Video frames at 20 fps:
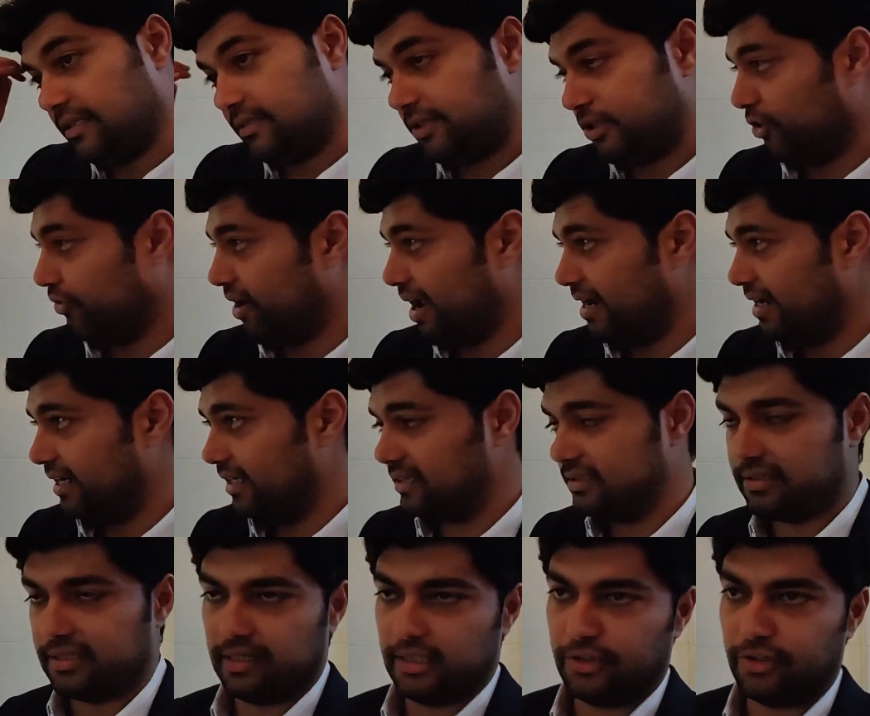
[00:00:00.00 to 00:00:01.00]
you're right.
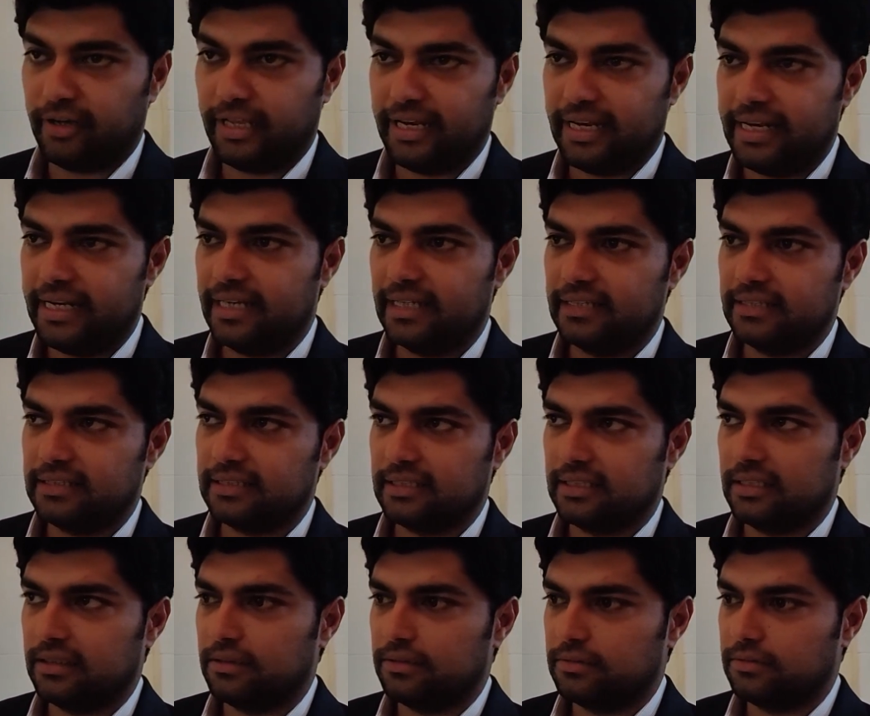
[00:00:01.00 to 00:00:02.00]
It's today India is
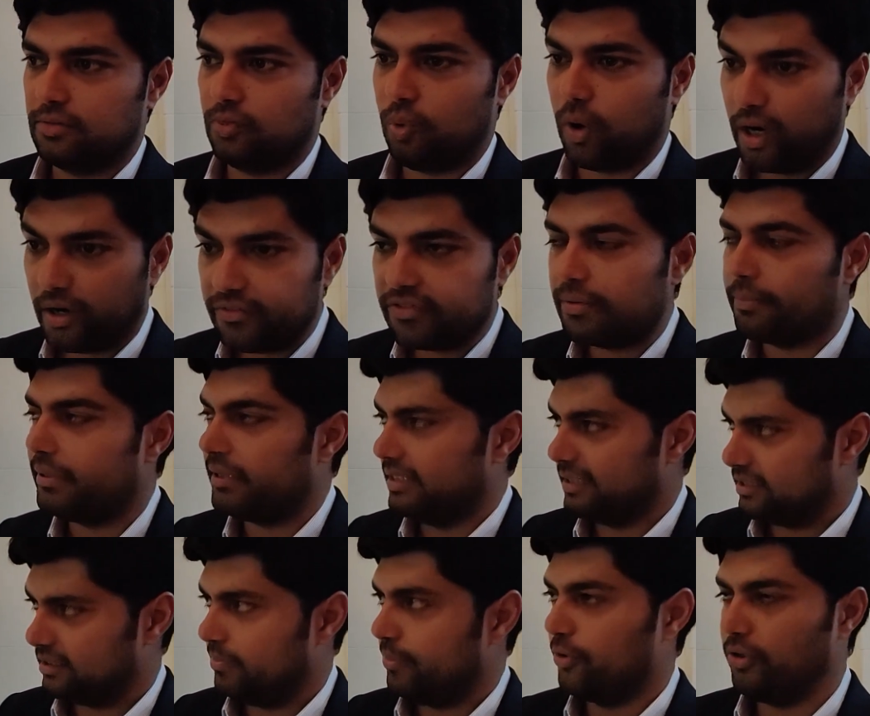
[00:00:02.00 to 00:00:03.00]
one of the
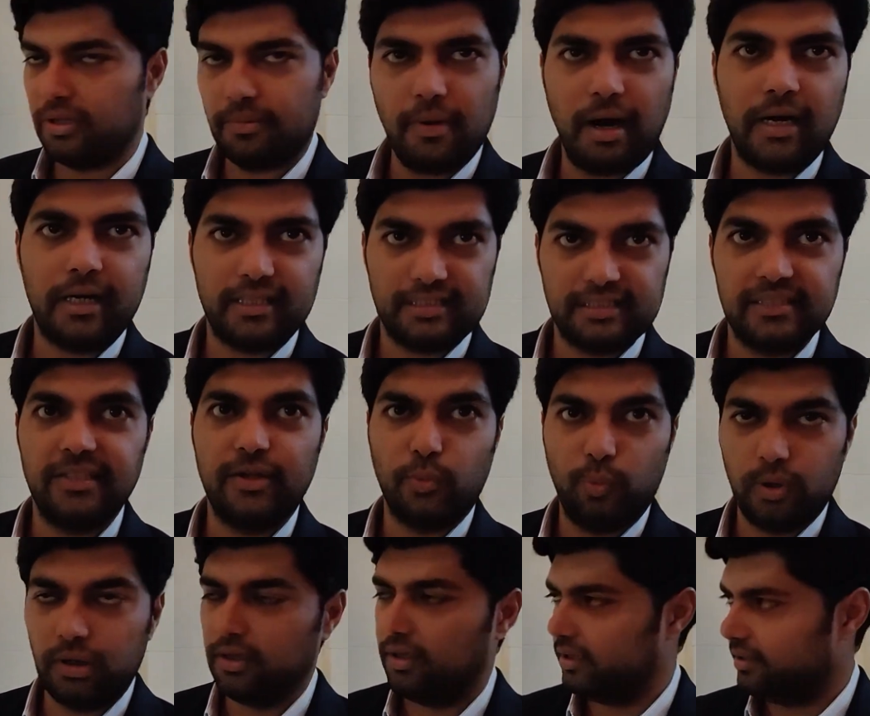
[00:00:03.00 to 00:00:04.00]
biggest beauty markets in the
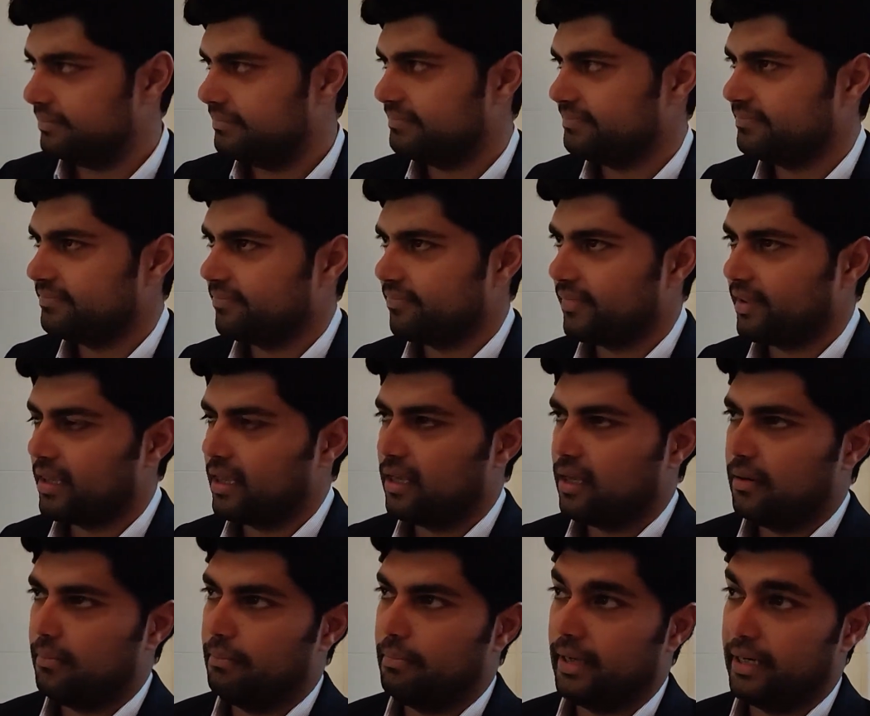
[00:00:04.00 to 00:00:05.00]
world.
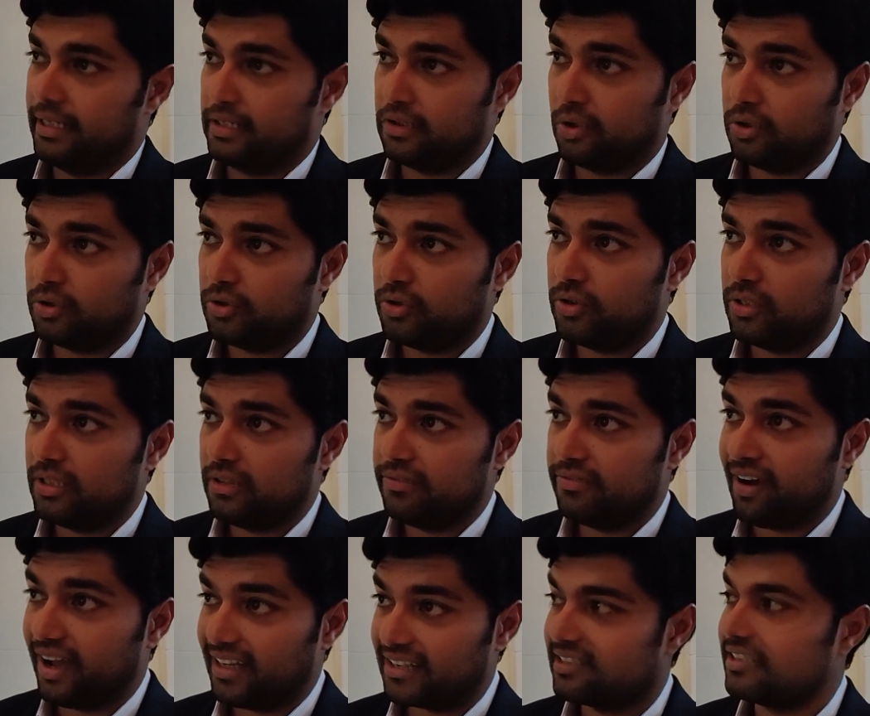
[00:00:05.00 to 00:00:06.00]
But it's also the
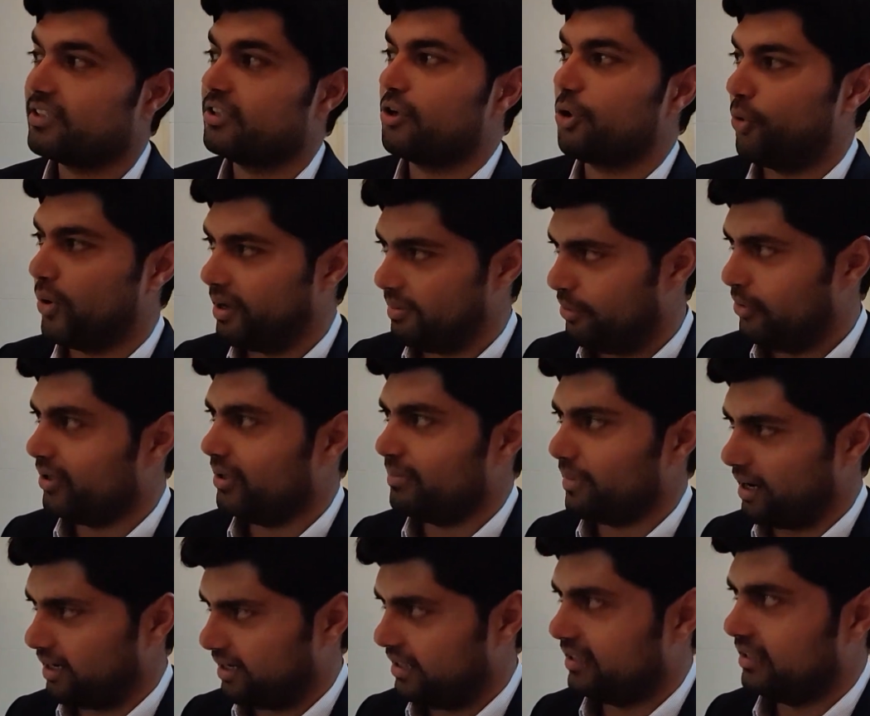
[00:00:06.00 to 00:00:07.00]
fastest growing beauty
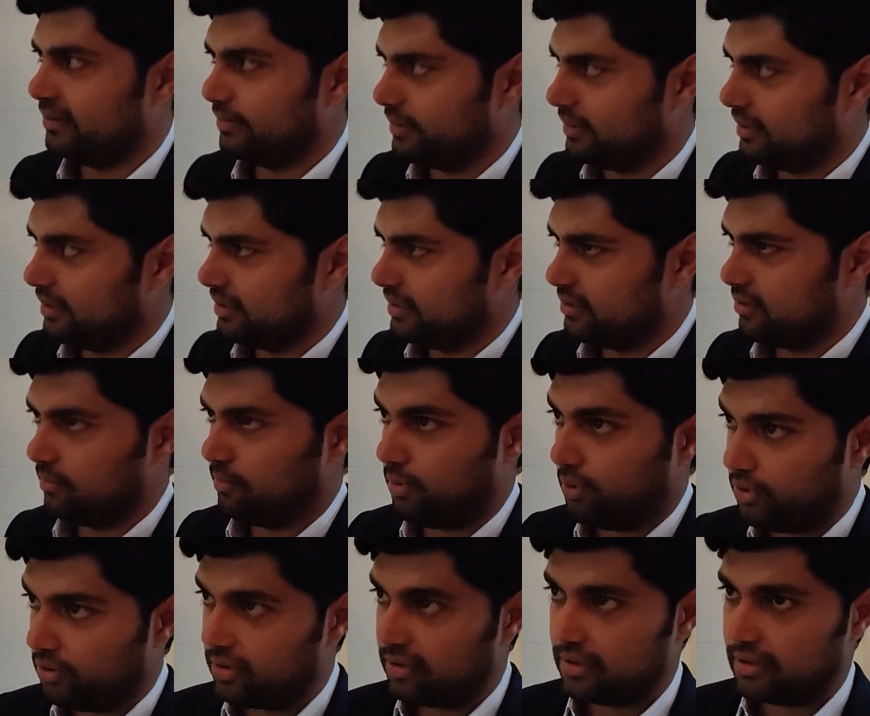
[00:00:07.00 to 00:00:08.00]
market in the world. So
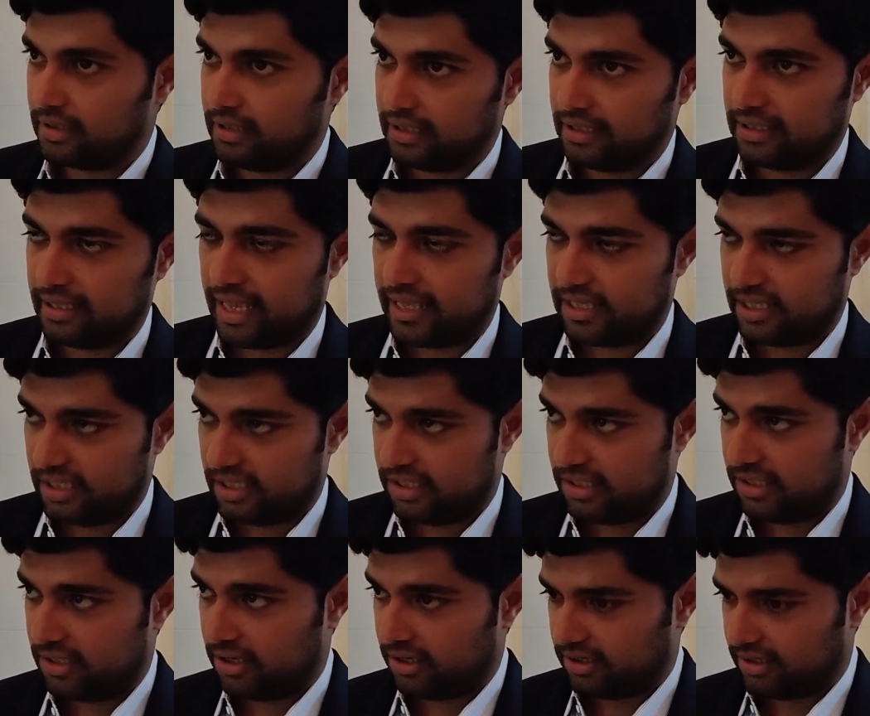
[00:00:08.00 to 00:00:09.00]
both, it's
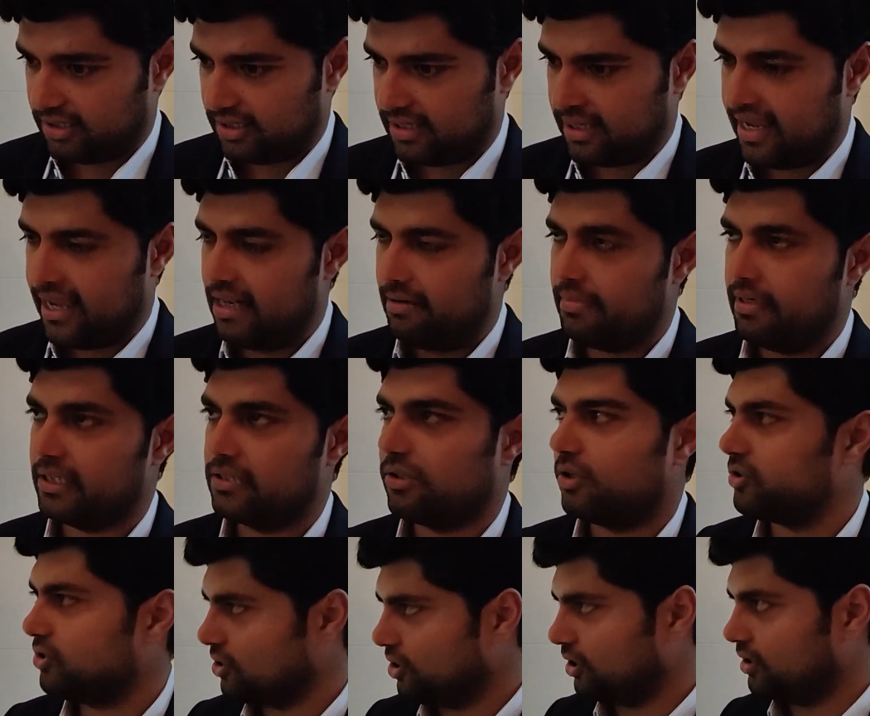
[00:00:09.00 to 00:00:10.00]
got the scale, but it's
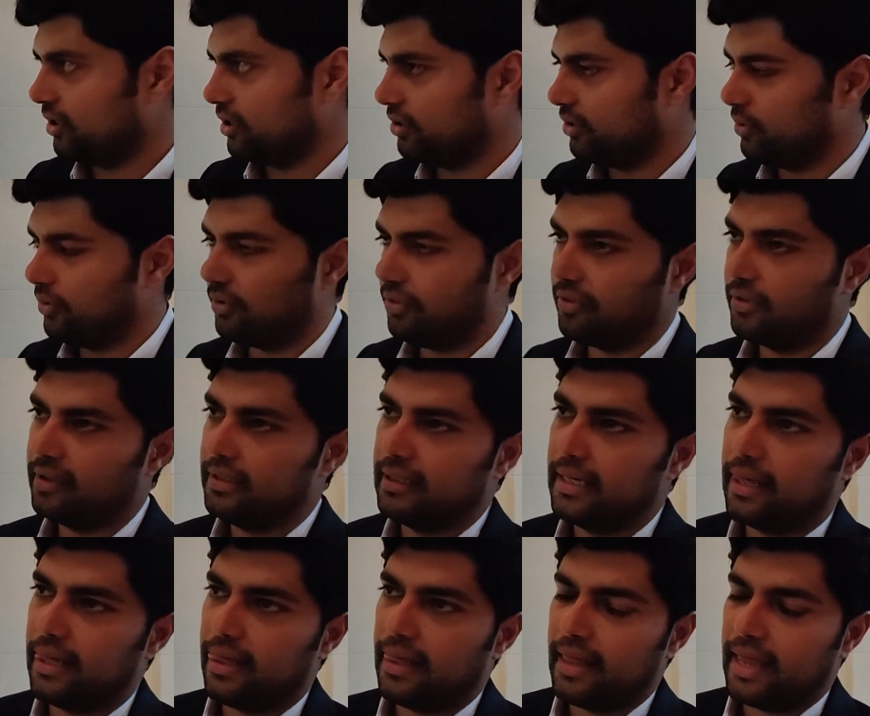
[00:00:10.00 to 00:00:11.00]
also got the growth.
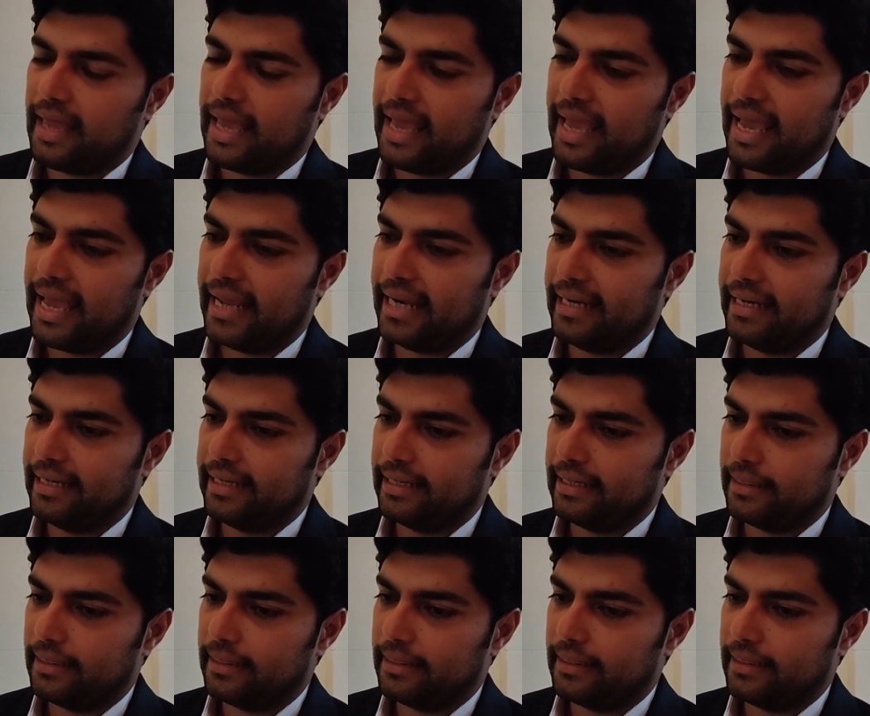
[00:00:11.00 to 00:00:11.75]
And